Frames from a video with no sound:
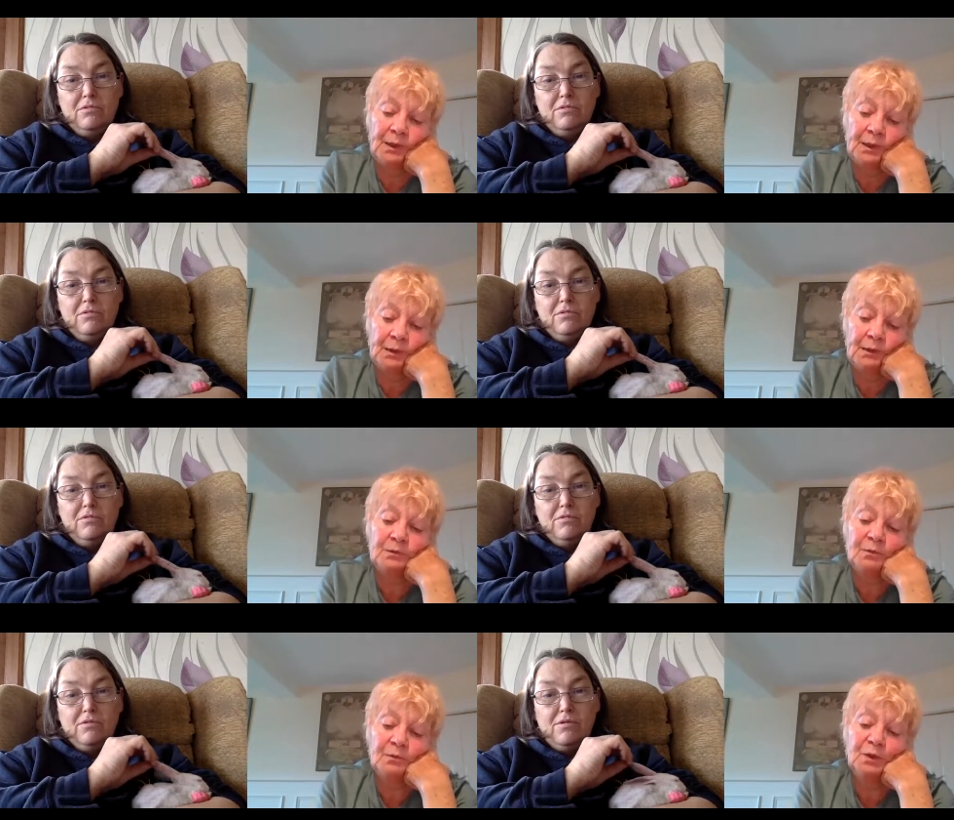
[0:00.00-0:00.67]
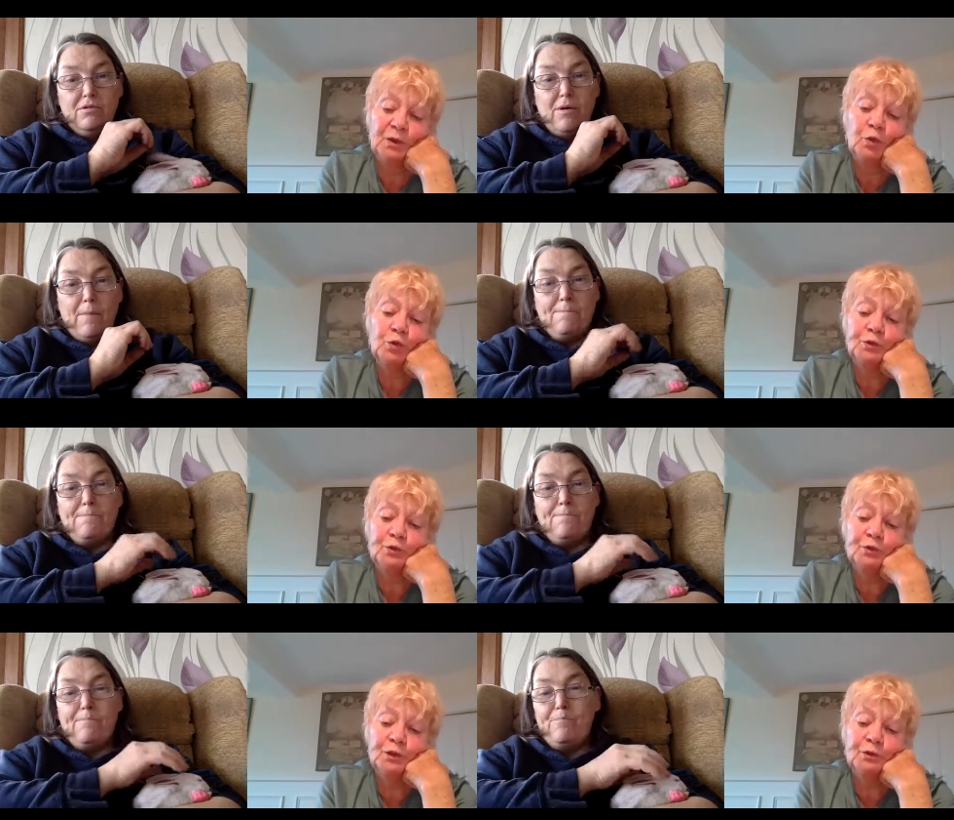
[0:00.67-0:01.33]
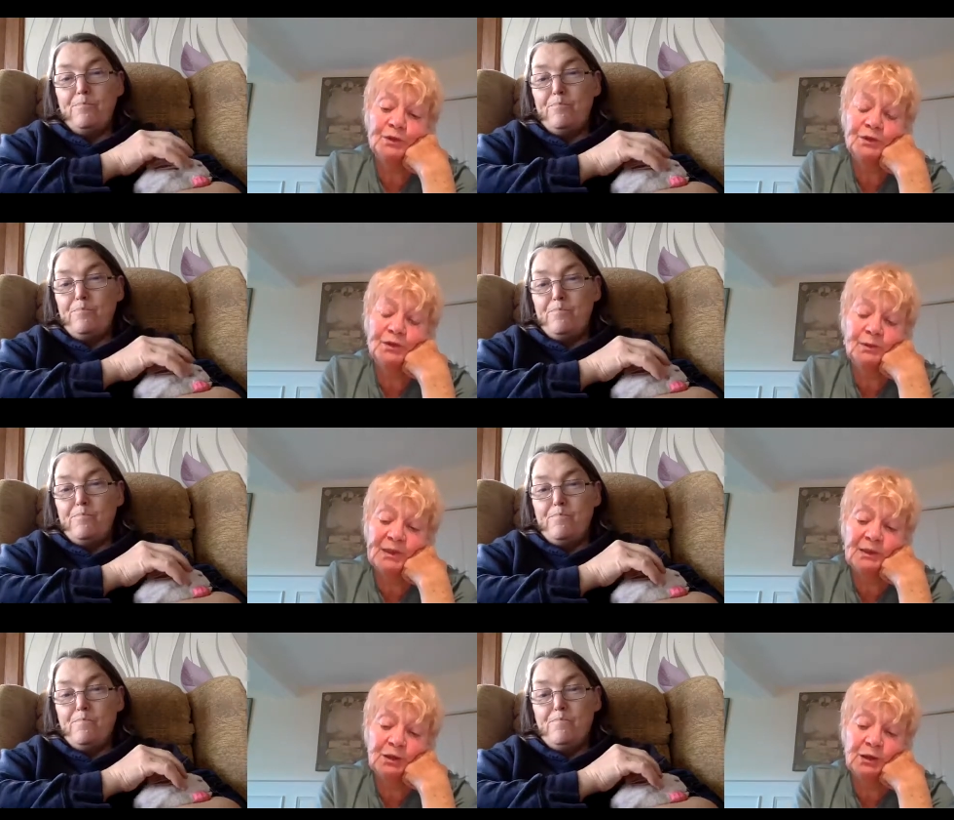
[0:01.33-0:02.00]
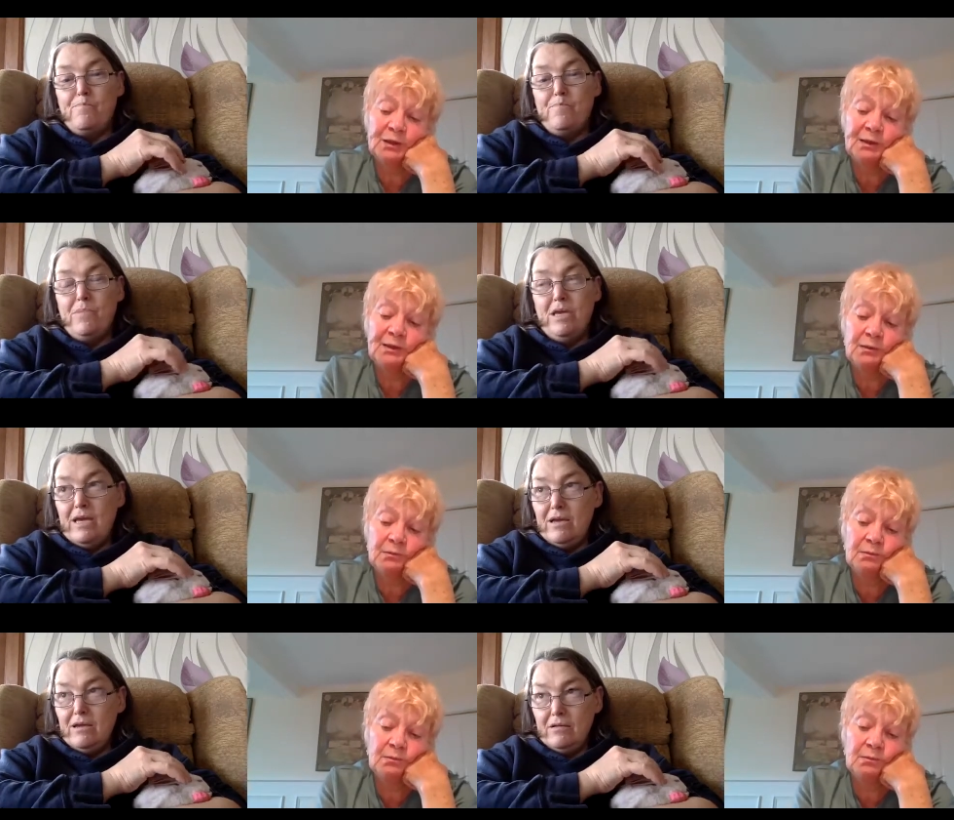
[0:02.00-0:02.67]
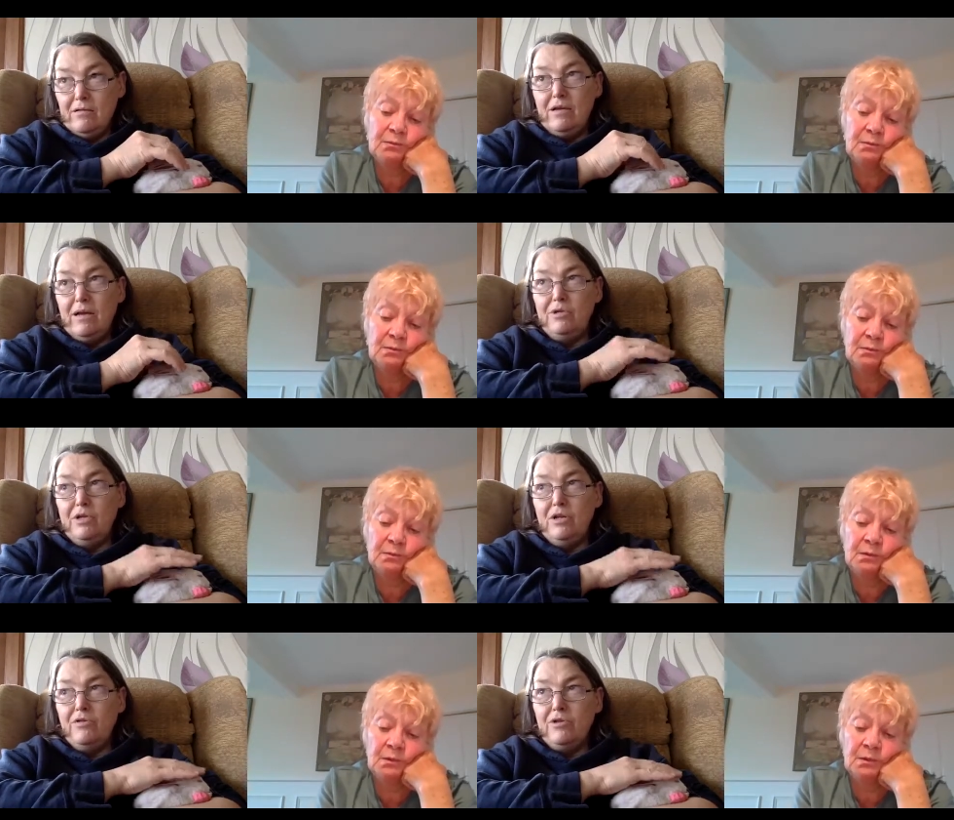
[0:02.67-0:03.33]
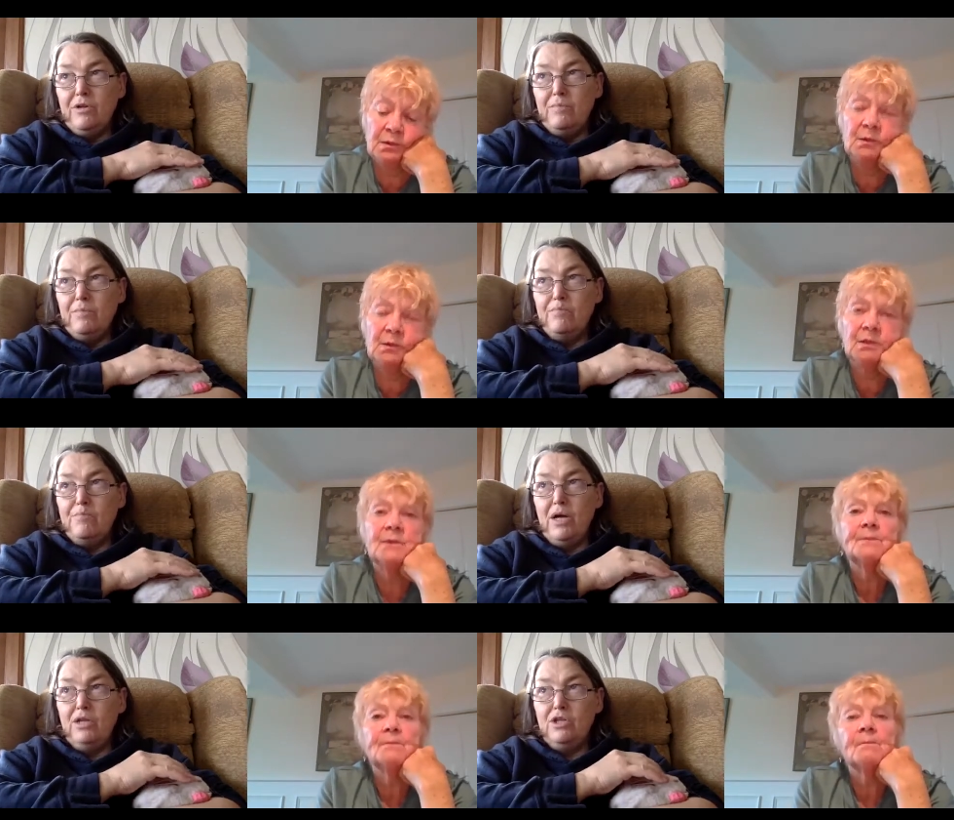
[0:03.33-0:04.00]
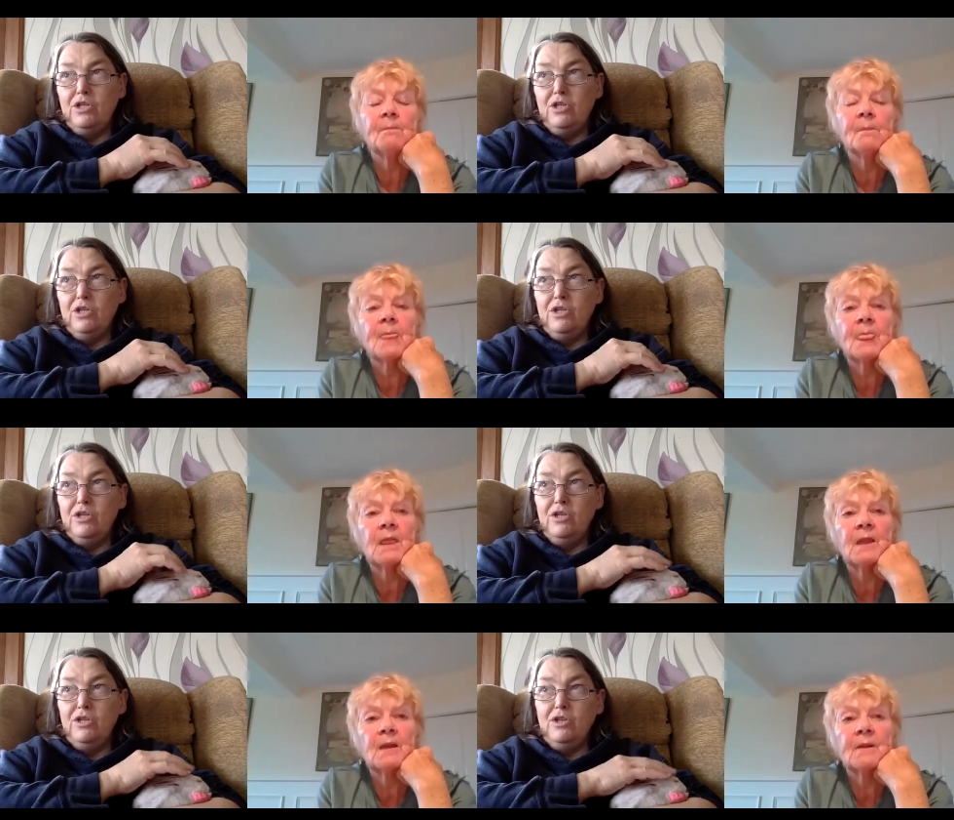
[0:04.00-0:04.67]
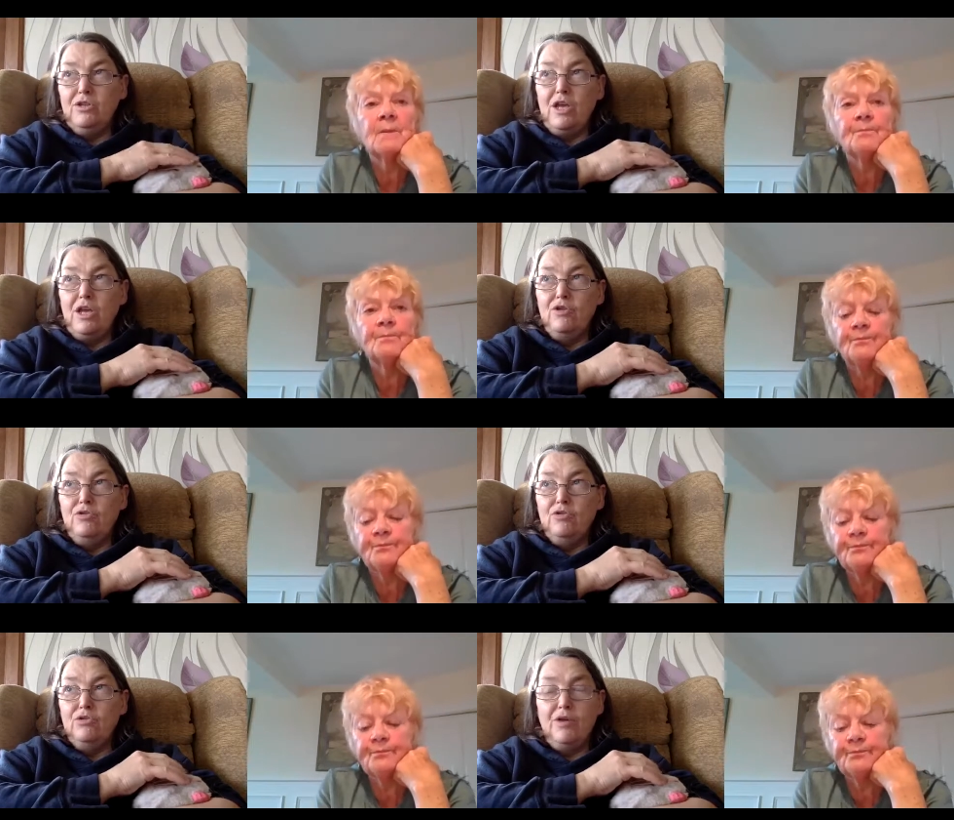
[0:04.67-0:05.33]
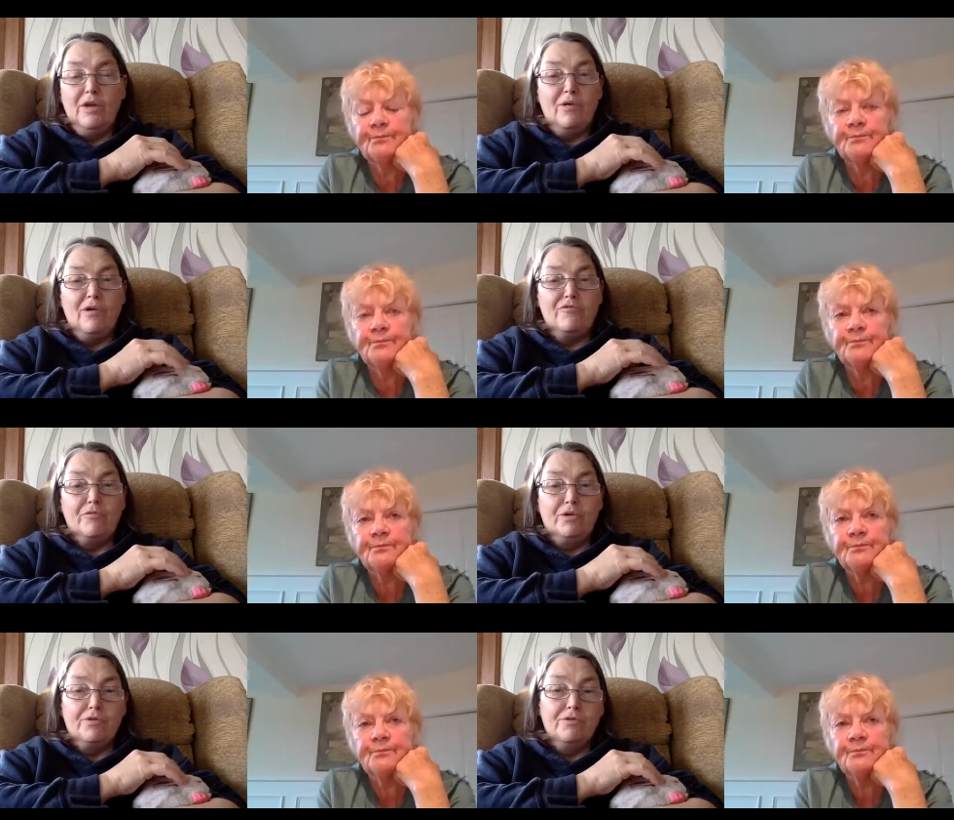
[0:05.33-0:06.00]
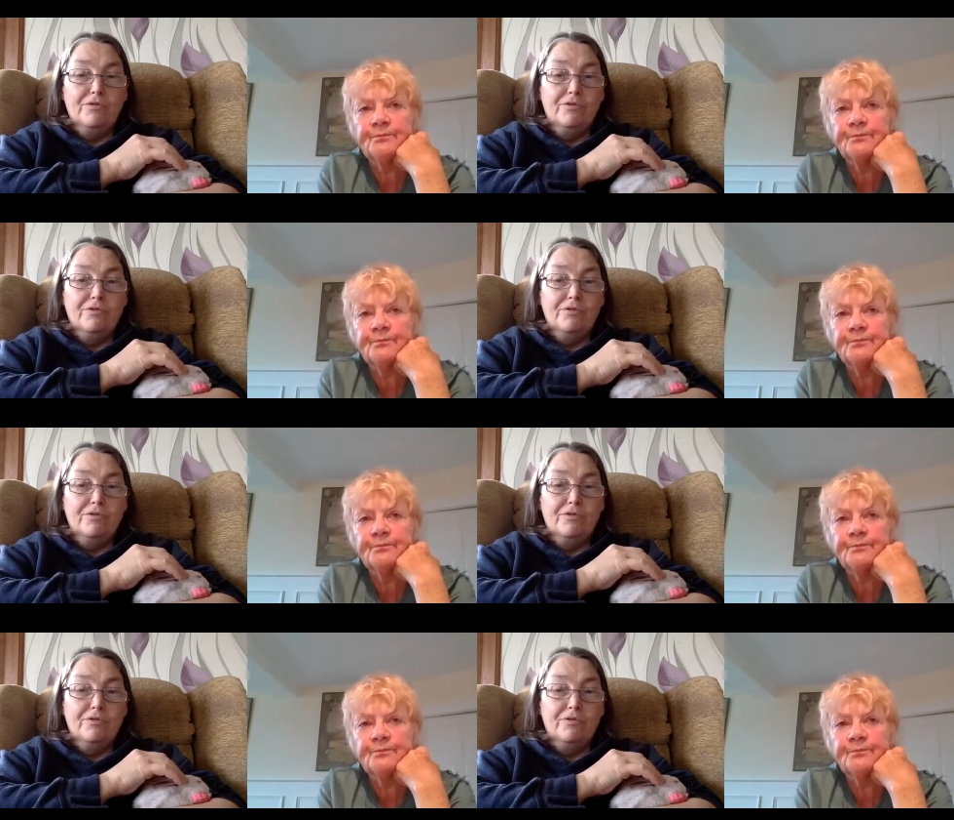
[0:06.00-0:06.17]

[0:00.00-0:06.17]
Speaker 1: Yes, and we all do use them actually. Yeah,
Speaker 2: absolutely. But they can also get away from you